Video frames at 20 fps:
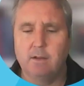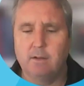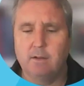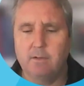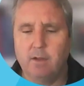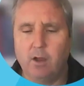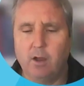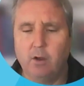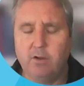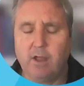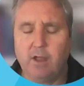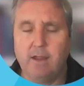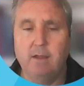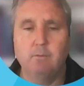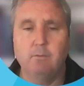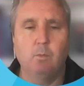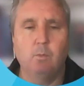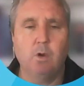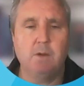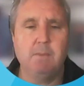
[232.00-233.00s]
Okay,
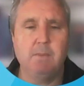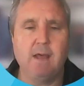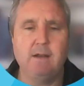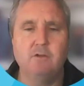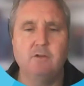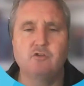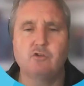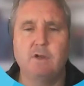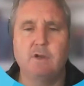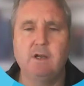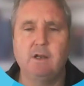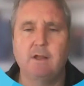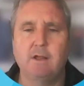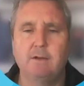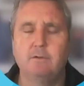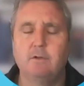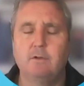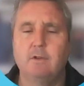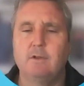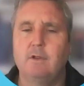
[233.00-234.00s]
what about
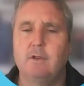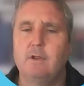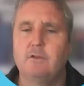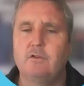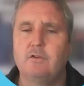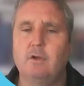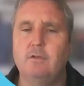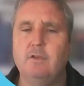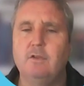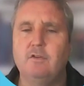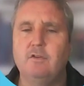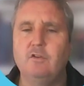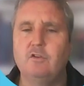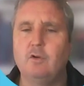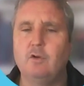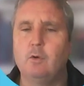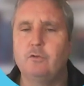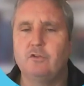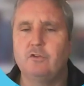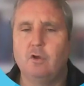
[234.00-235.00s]
adrenaline? So this is
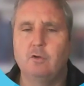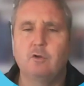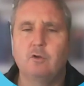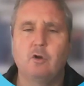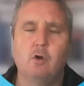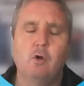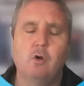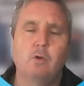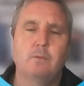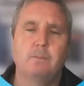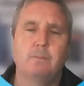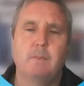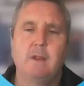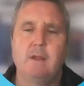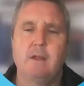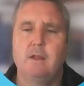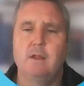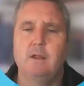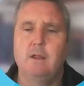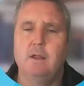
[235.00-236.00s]
also called
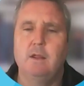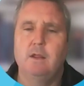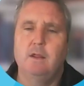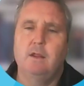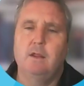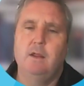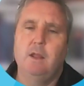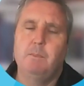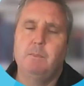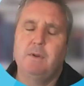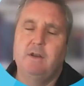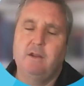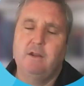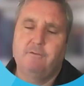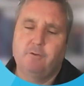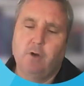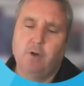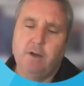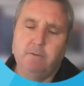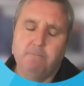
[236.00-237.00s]

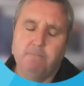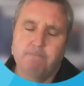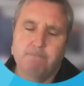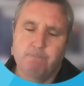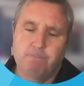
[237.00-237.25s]
epinephrine.